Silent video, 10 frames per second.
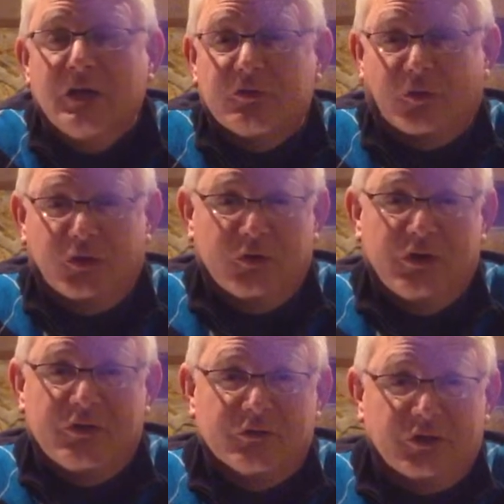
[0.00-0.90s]
So you're
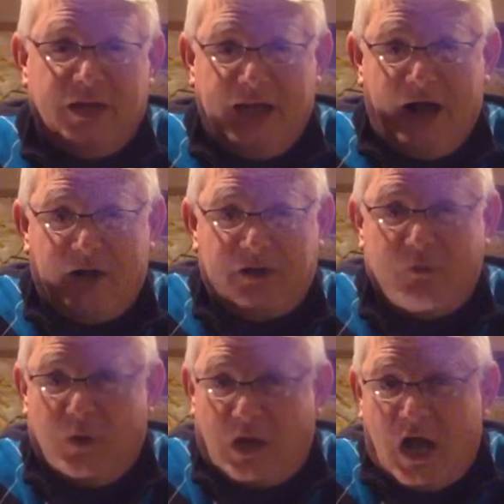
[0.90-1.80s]
either looking out
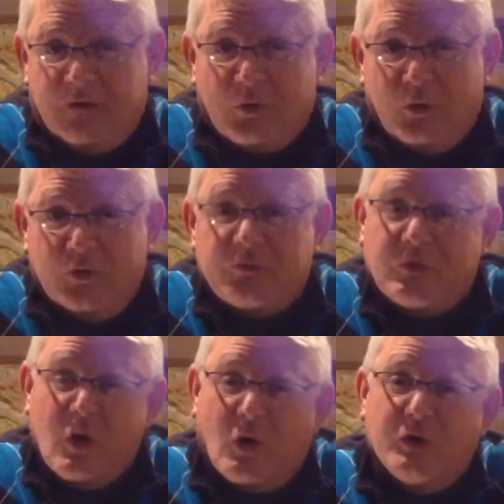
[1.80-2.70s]
onto a golf course
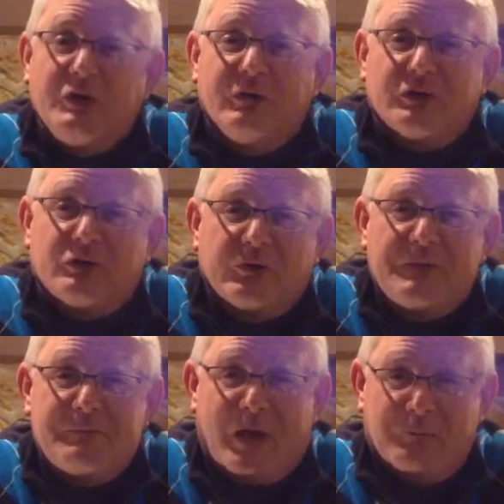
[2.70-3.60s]
or you have a
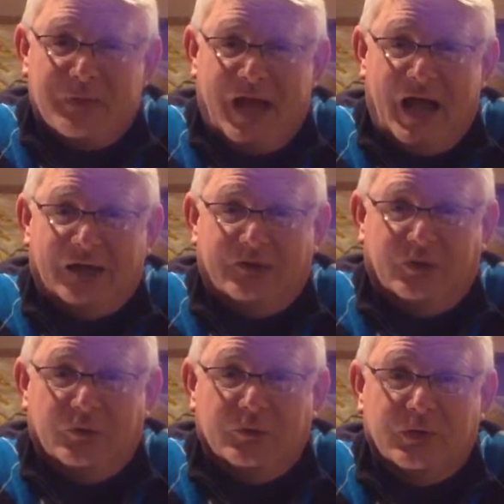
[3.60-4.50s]
green belt behind
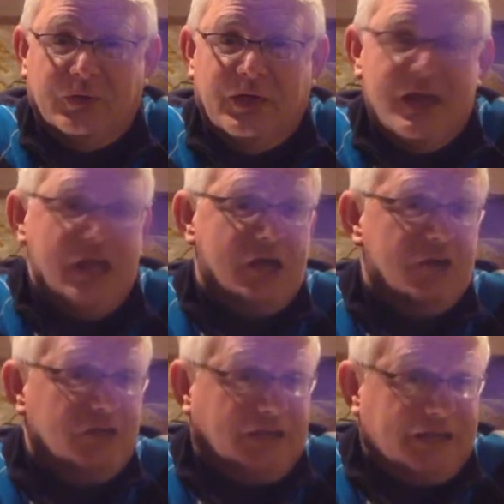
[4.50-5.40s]
you.
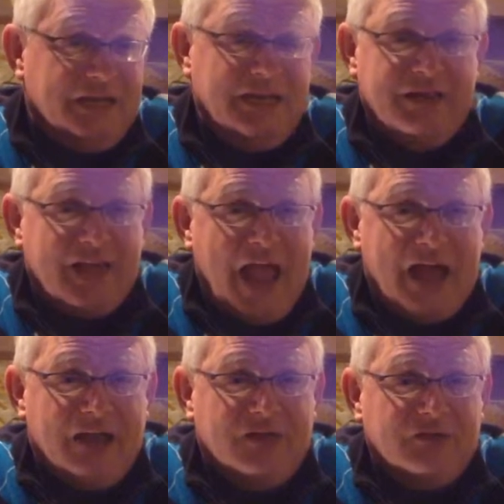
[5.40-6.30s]
The key to
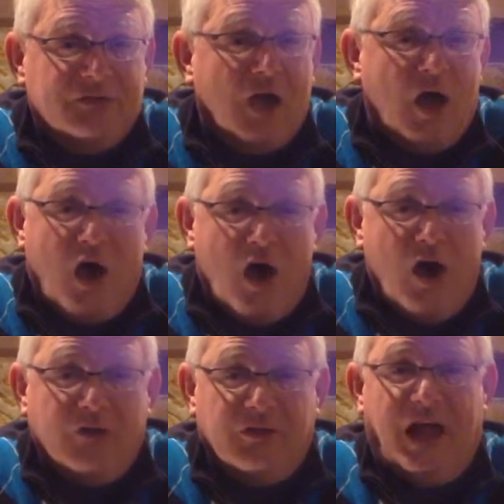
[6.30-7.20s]
that is
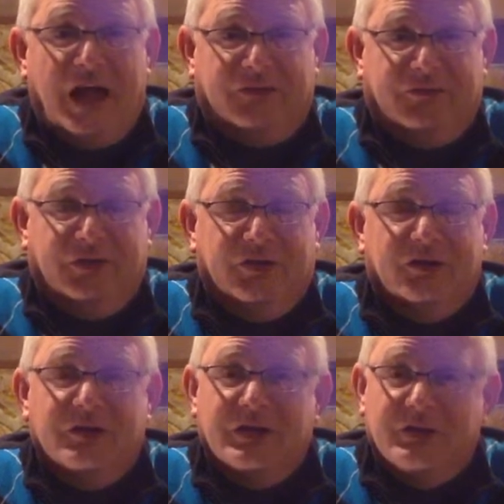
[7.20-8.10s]
all the lots
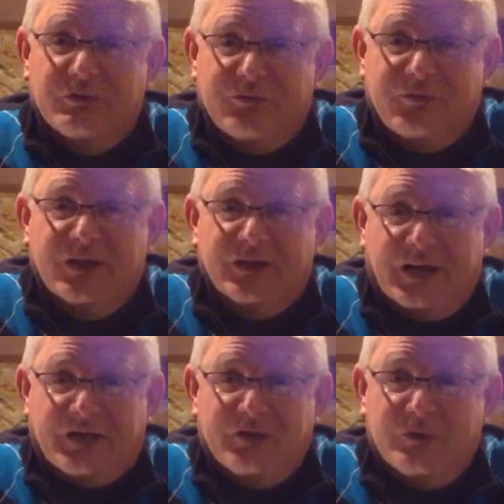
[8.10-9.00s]
here, you feel
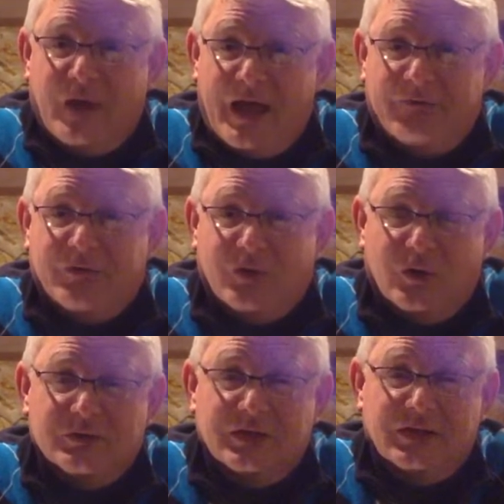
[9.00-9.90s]
like you have your
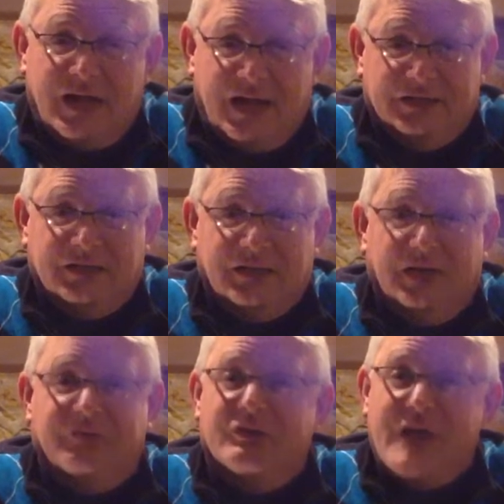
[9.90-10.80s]
own little
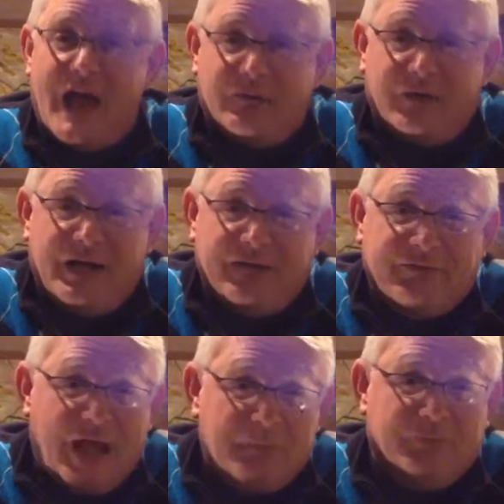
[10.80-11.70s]
enclave. You're not right on
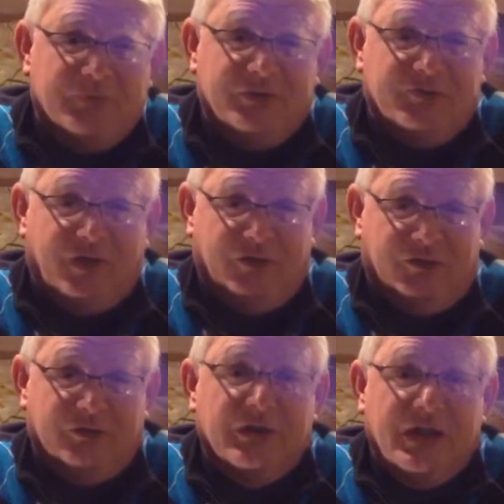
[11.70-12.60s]
top of each other.